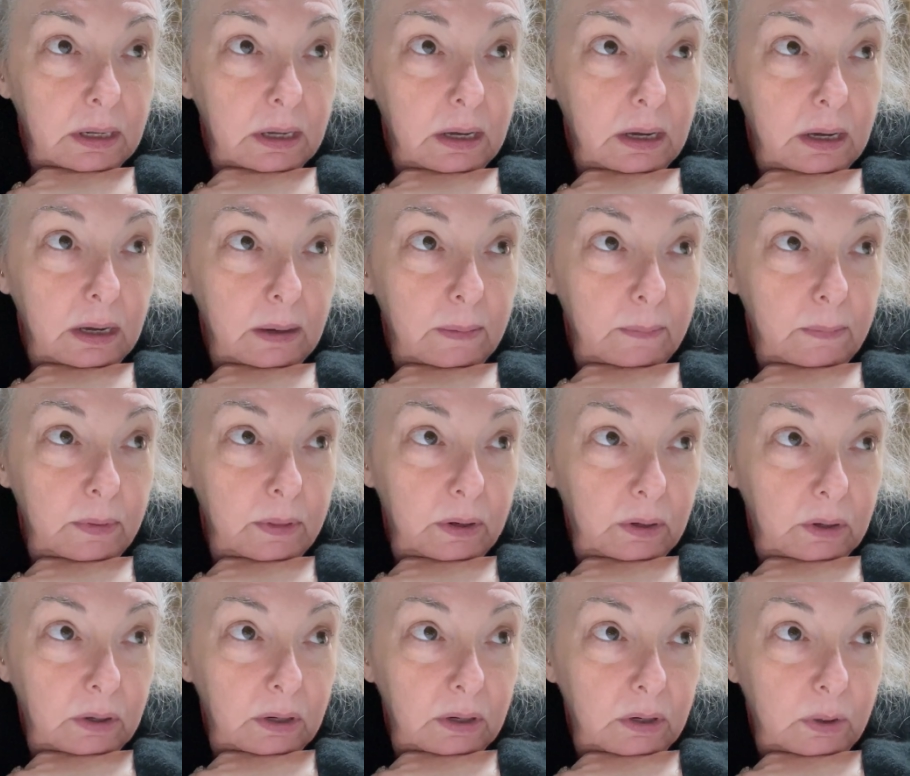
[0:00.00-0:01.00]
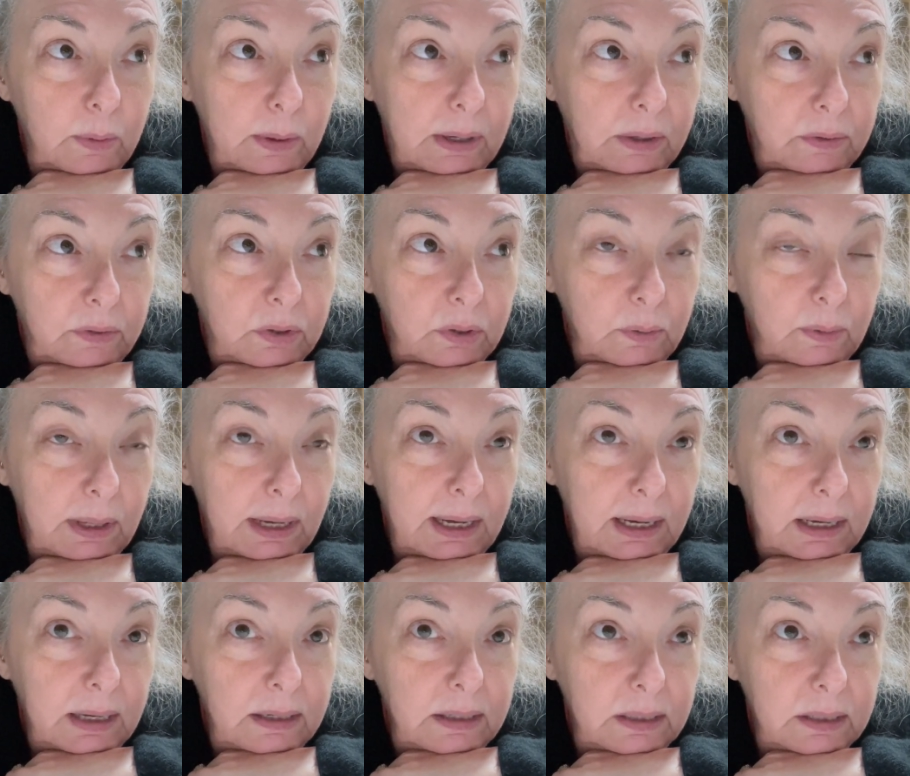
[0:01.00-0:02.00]
um, they're going to go out and do
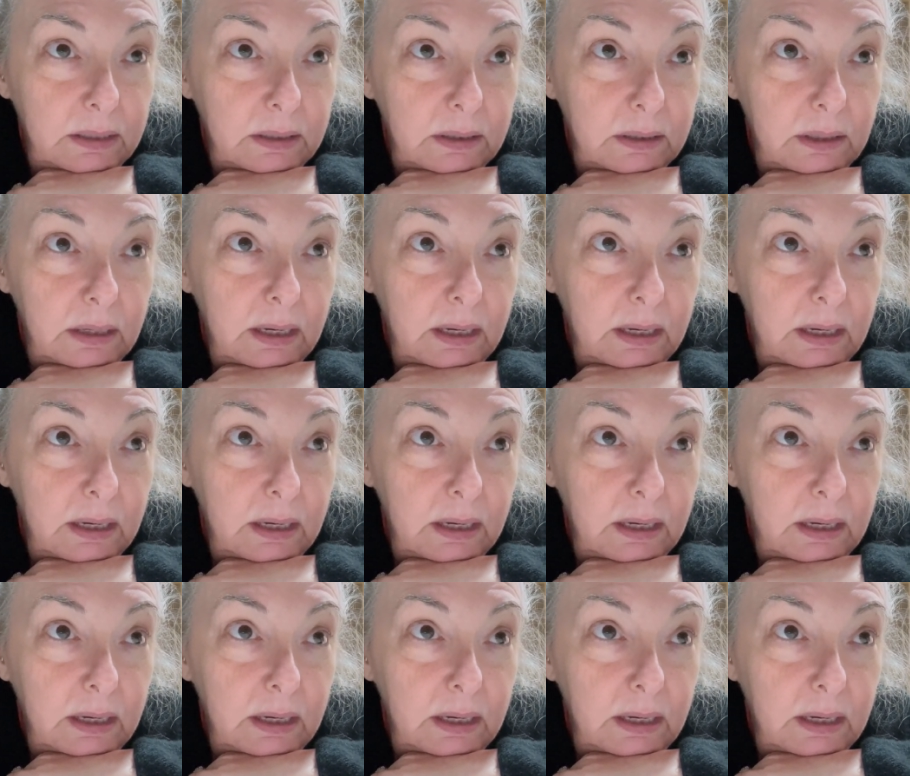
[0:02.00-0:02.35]
that,